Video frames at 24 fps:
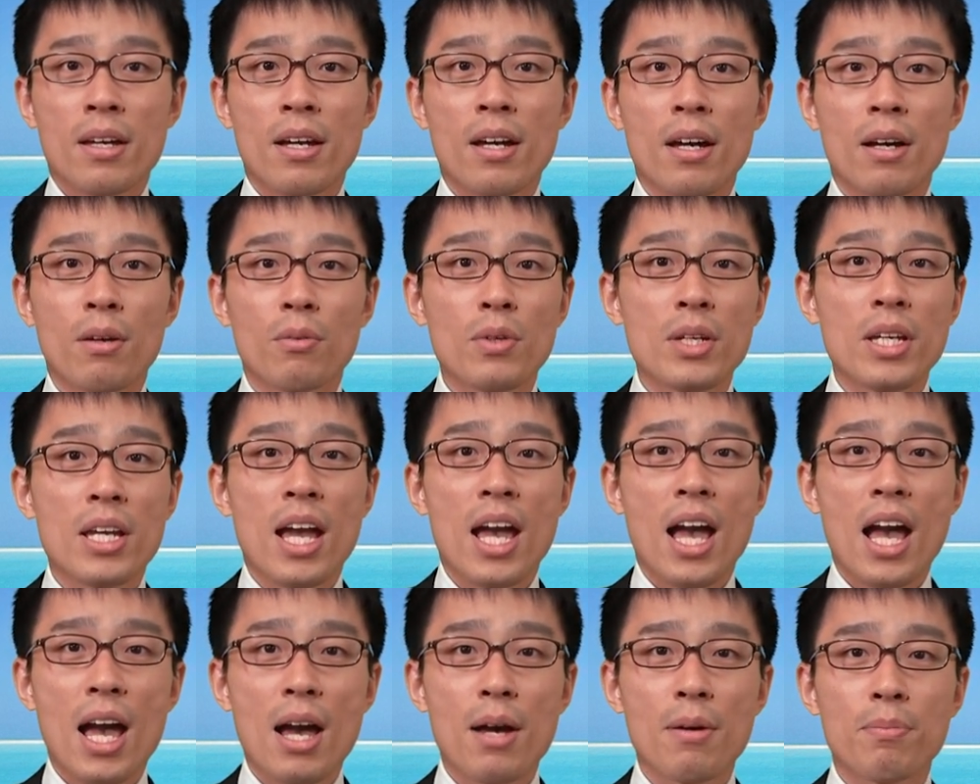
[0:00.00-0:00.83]
Uh, we
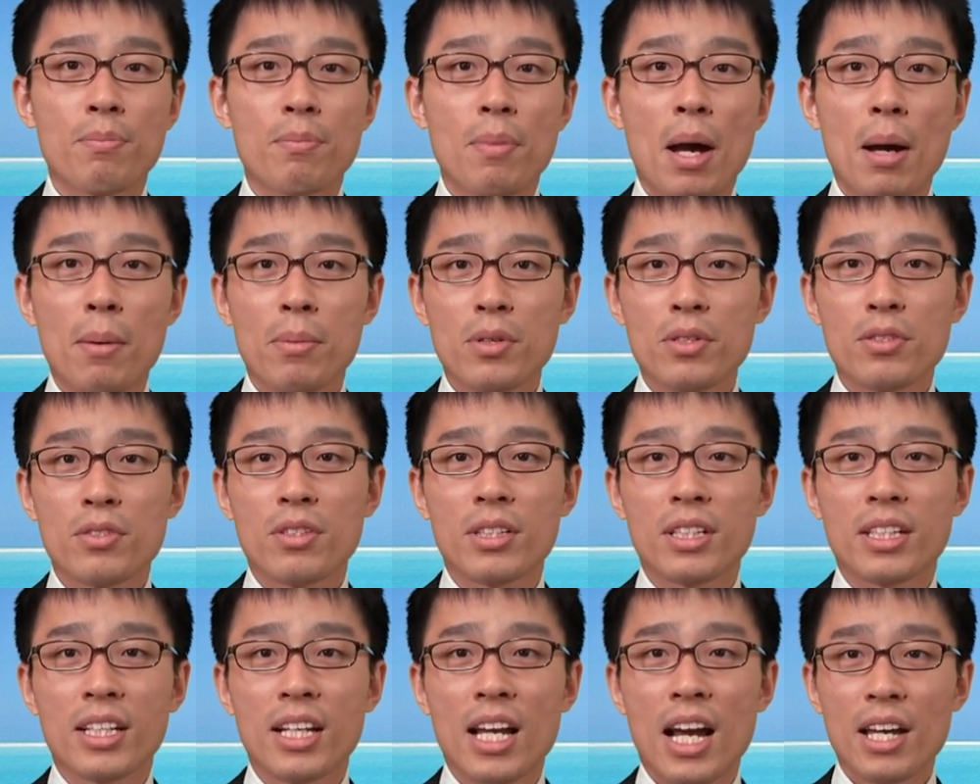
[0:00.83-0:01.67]
have published
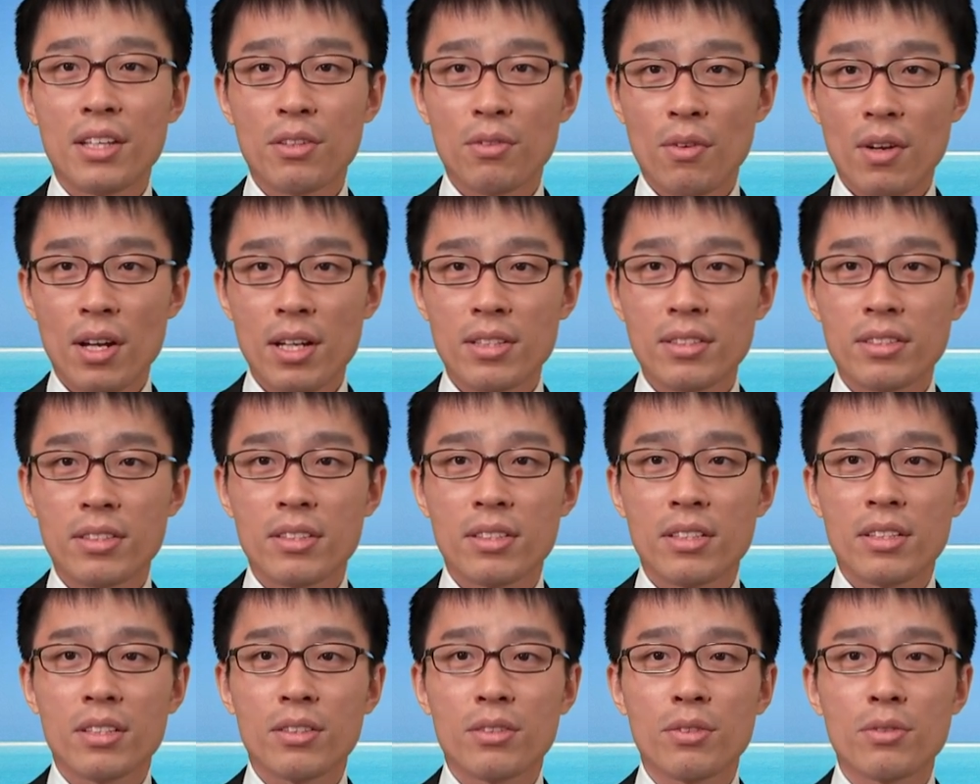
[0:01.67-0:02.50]

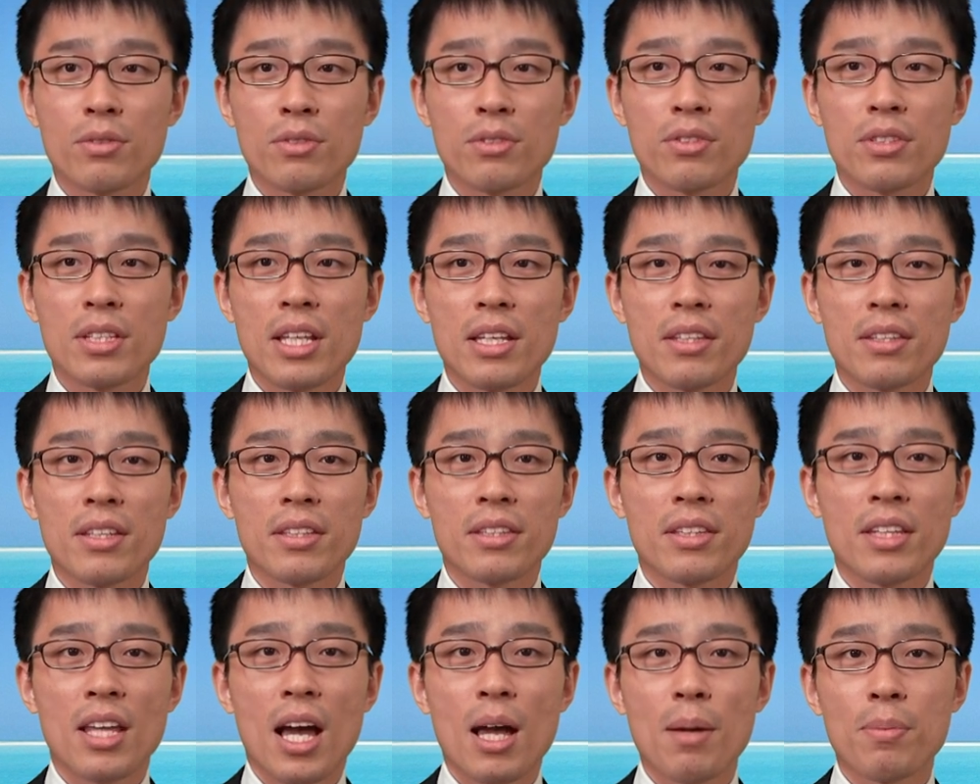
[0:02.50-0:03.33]
guidelines to state
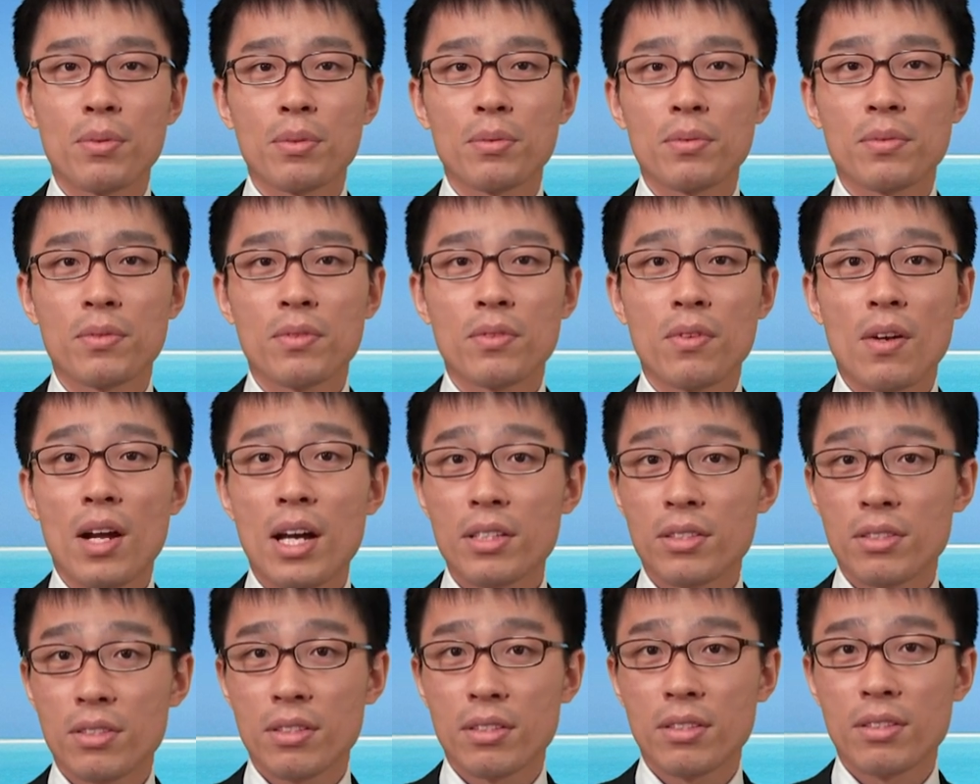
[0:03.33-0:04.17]
the type of
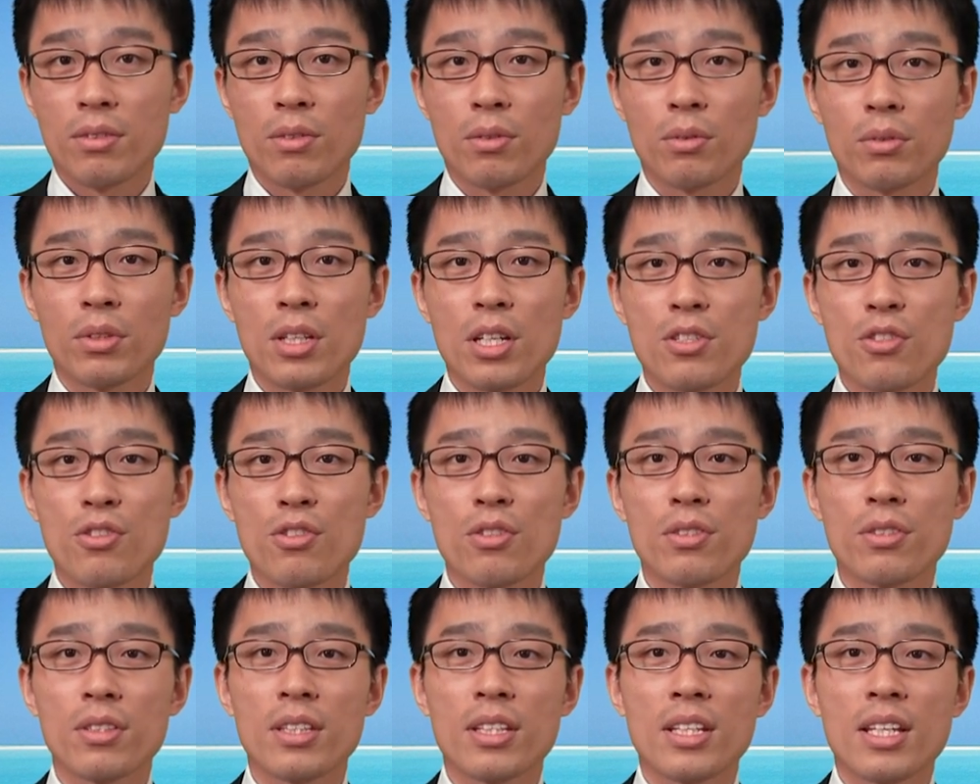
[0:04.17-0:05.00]
class
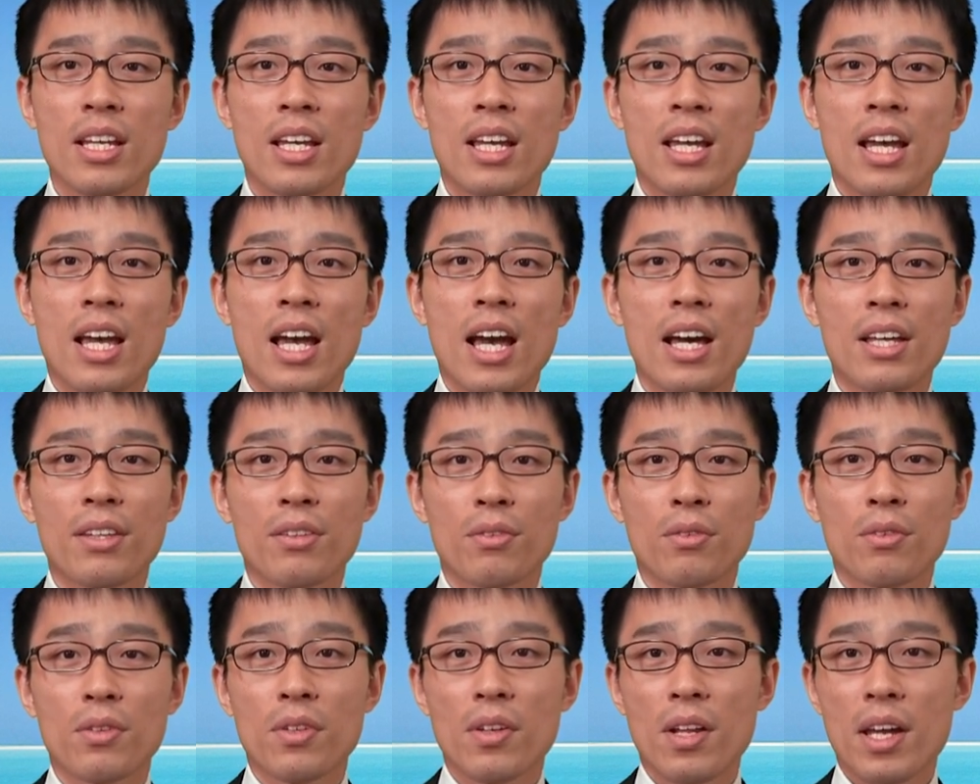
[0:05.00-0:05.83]
notation
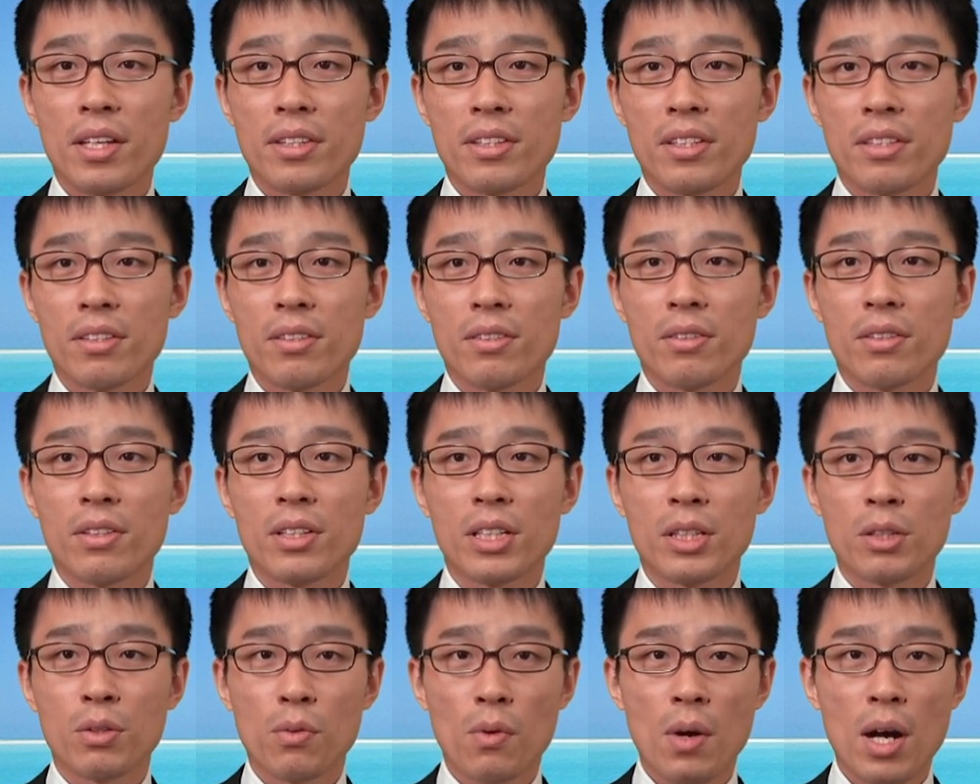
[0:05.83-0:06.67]
and related
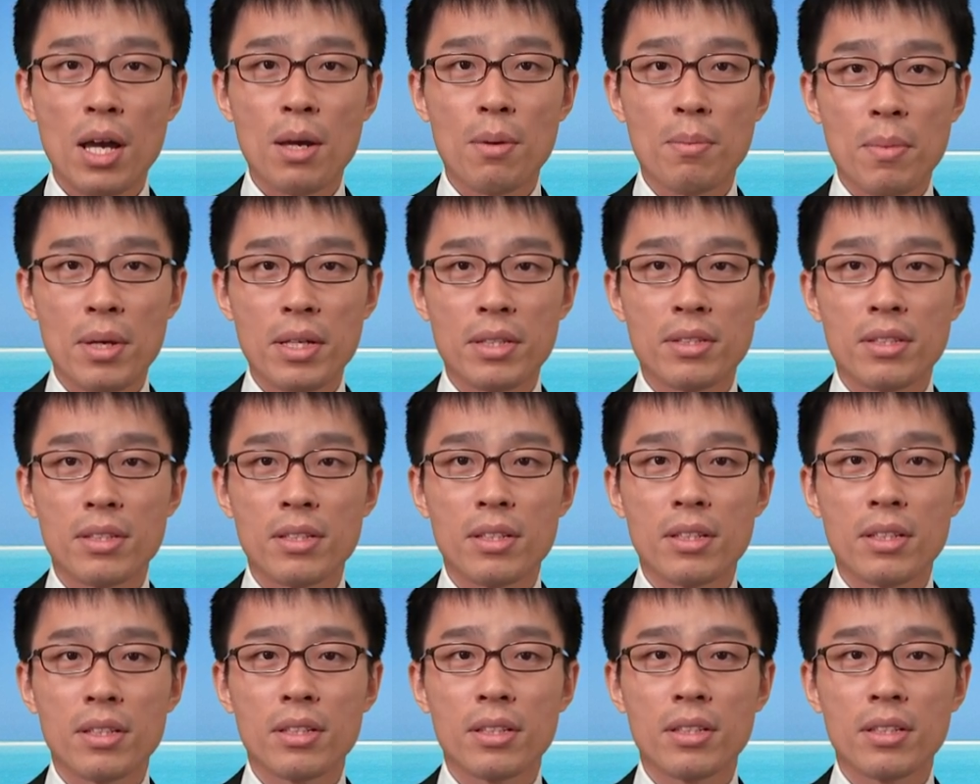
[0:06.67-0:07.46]
requirement.